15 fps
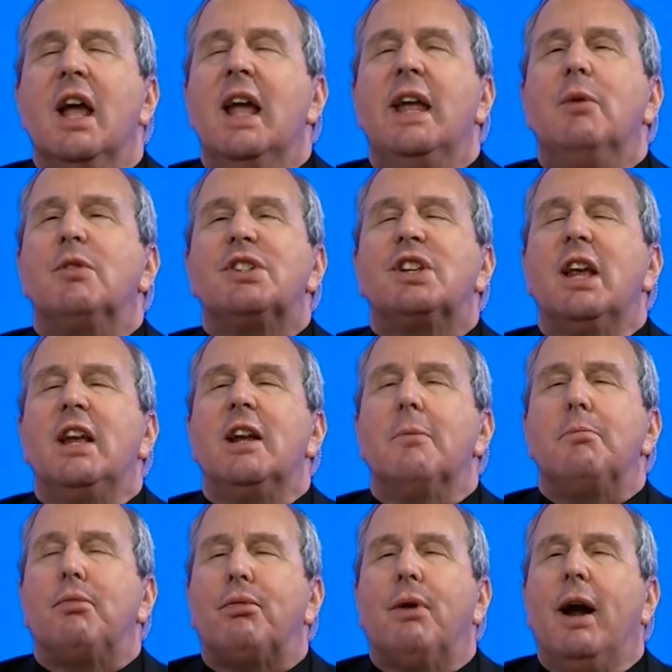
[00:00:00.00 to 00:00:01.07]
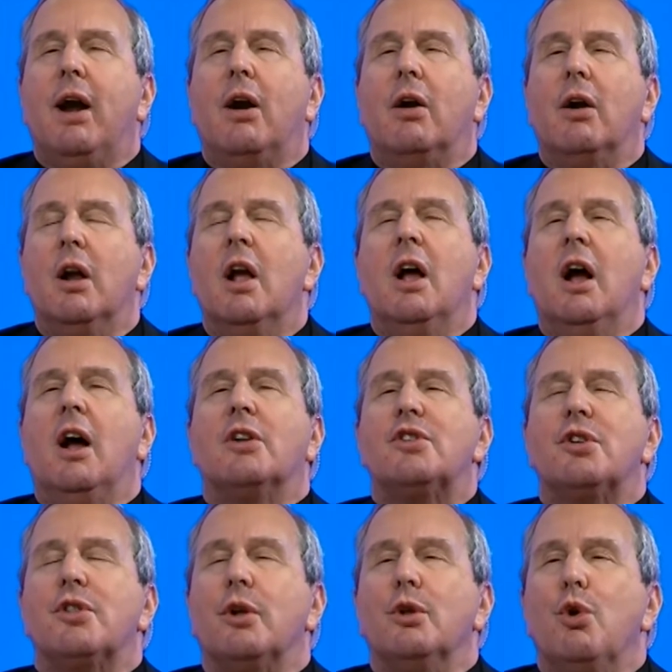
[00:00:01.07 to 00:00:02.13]
He was saying a prayer
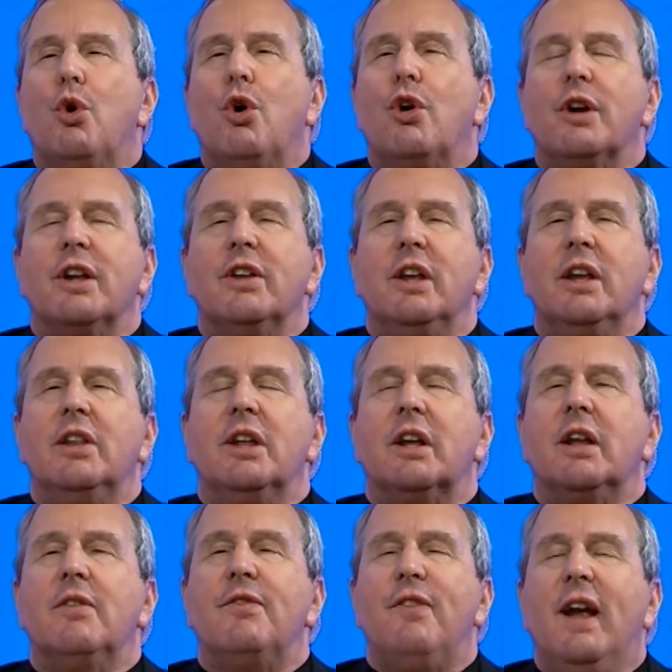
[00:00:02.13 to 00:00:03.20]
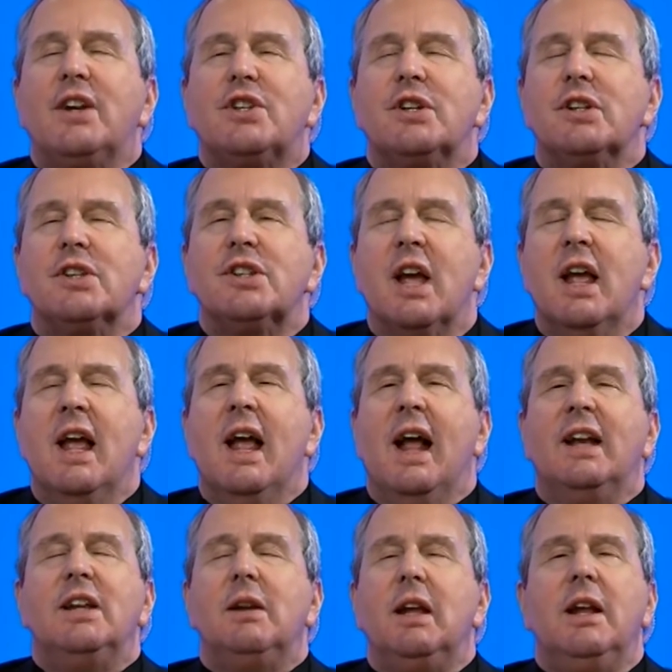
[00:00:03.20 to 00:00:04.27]
to the Lord in the confessions,
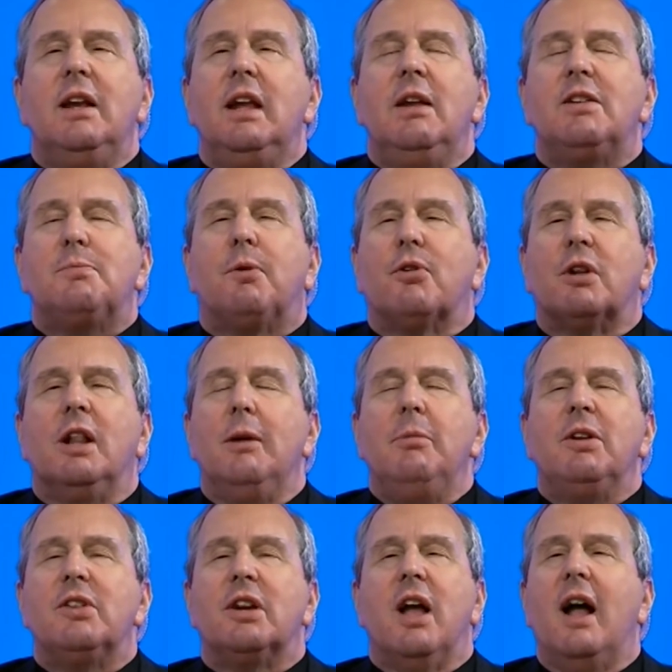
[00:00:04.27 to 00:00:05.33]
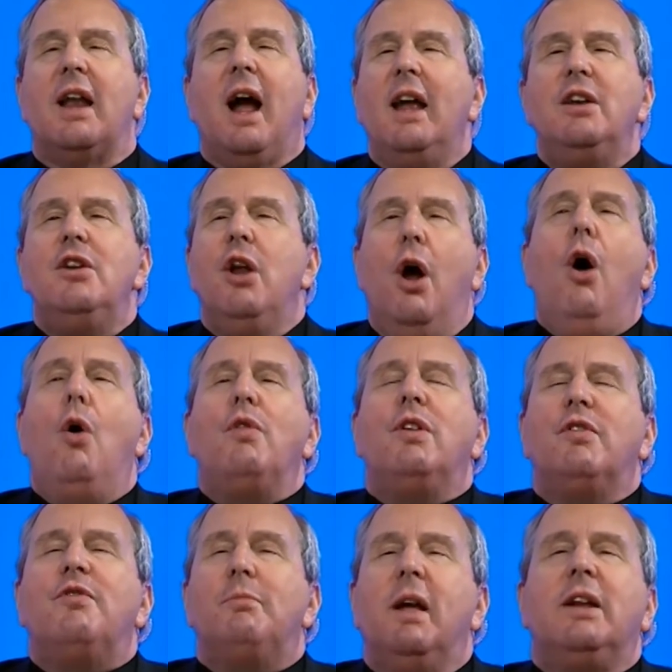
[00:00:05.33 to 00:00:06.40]
and he's proclaiming to God, "I know
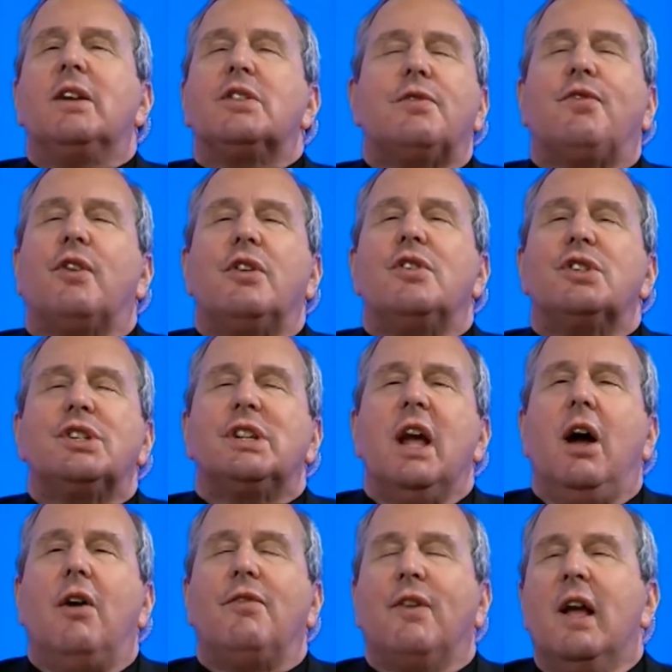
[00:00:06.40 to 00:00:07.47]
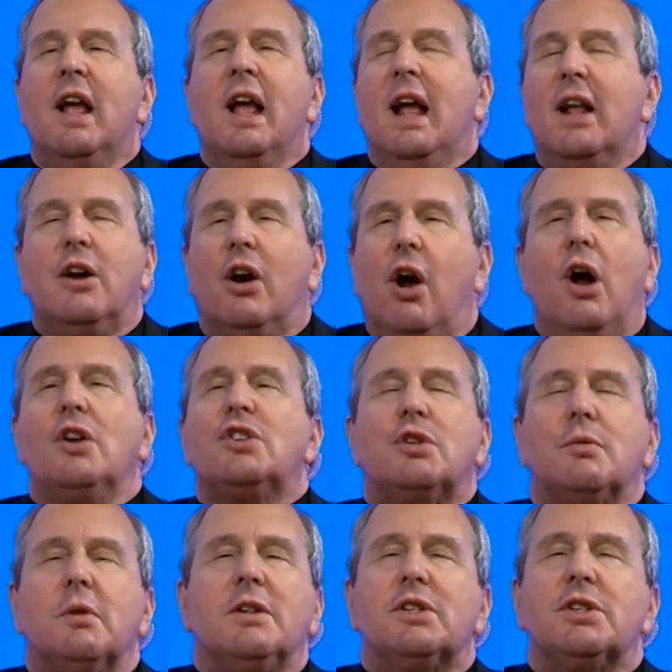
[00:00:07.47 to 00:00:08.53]
you've made us for yourself, and our hearts are
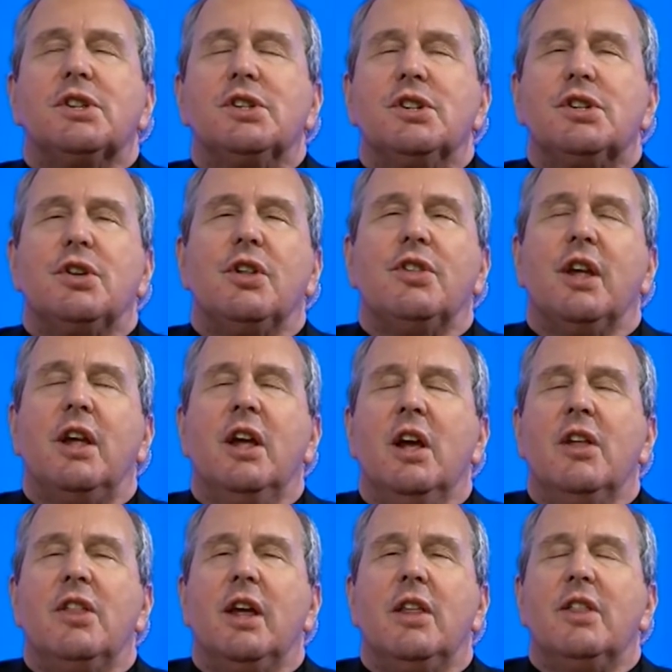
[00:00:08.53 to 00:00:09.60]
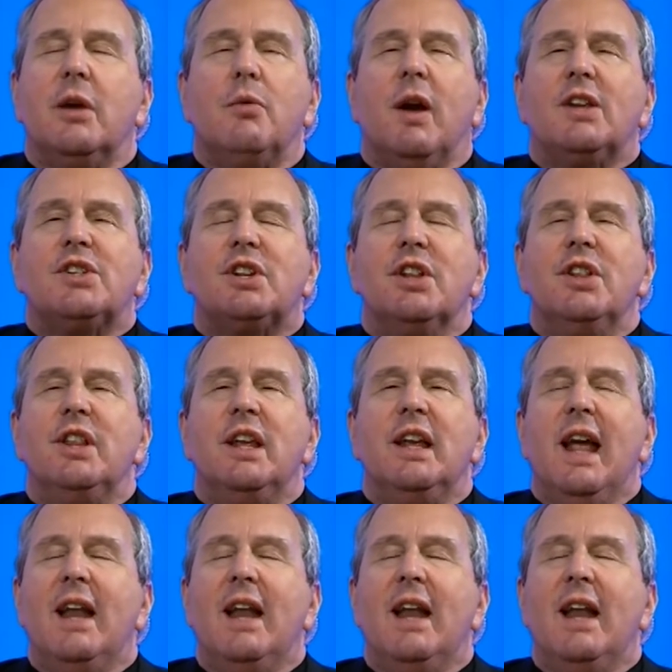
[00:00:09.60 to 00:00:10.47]
restless until they rest in thee."